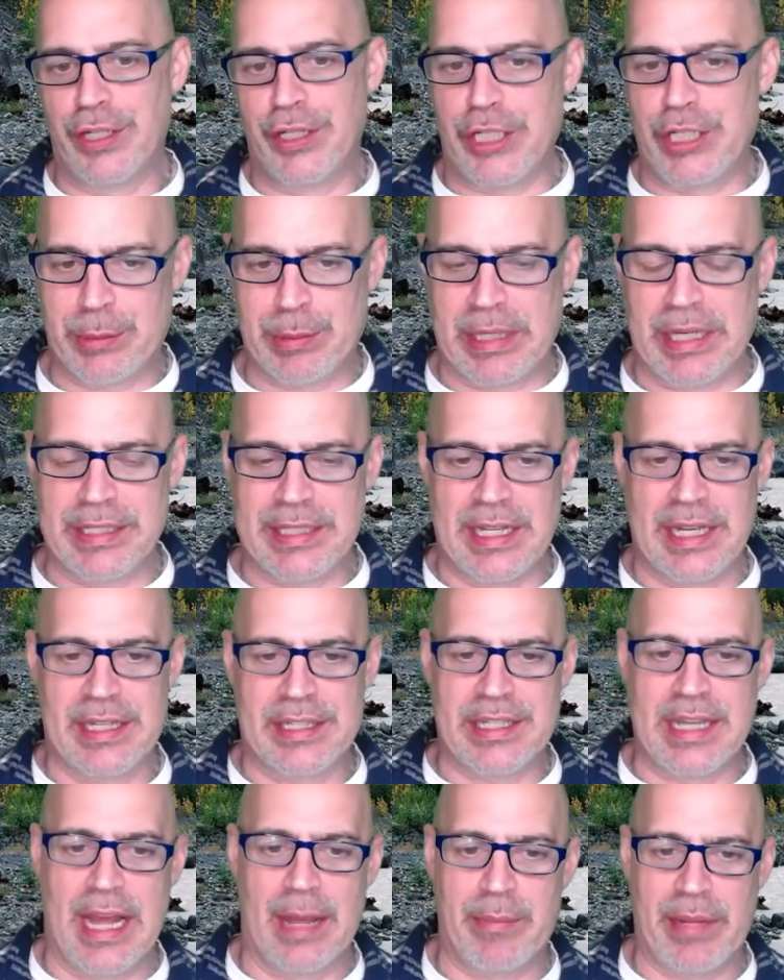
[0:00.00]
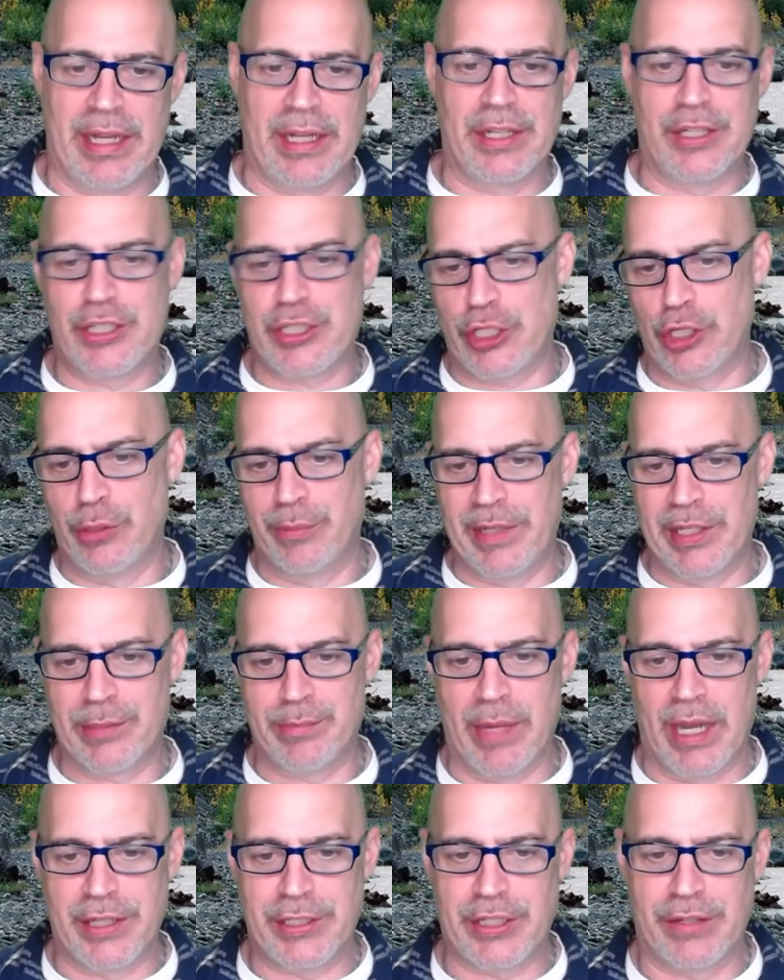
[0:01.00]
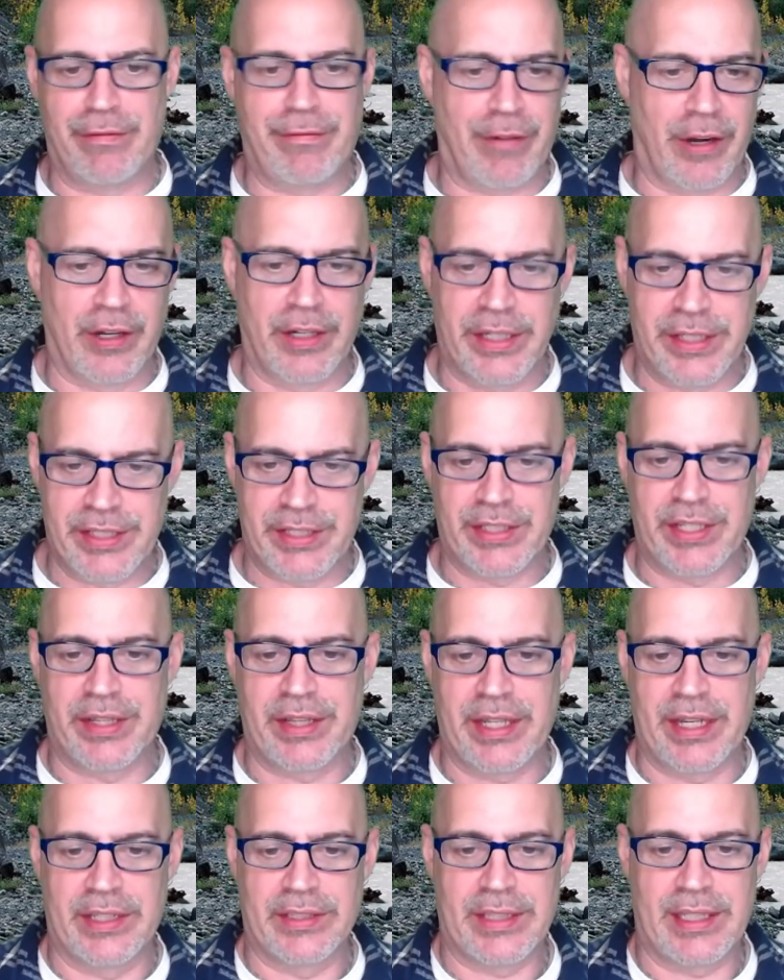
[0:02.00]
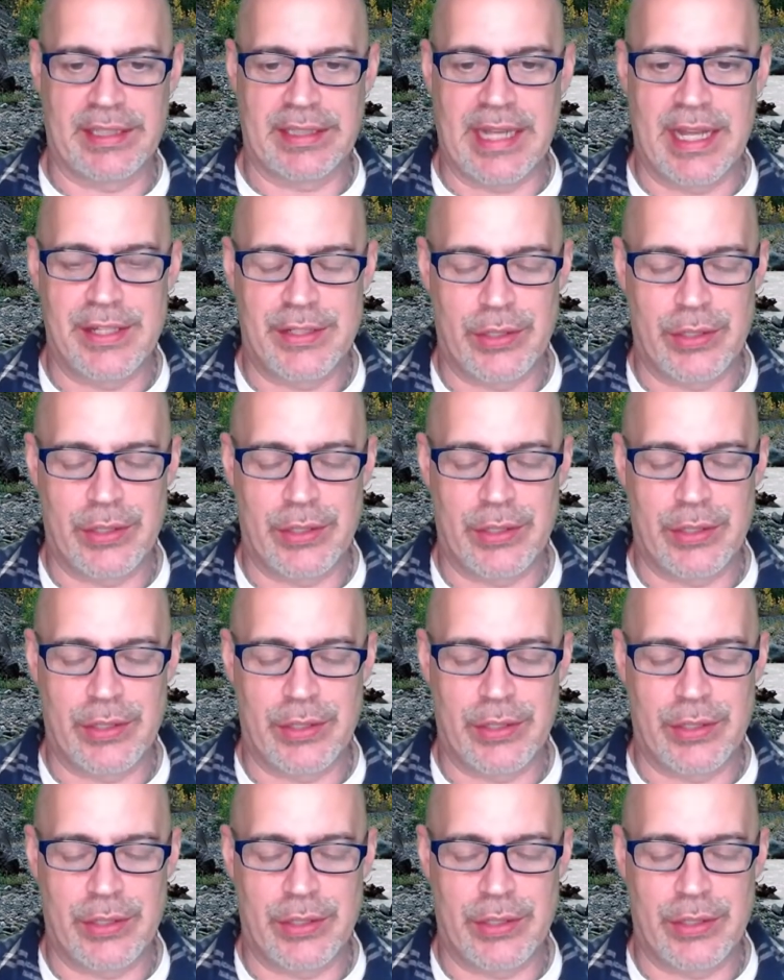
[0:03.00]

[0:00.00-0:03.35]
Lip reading: just because then it's not being consumed as much in furnaces and things like that.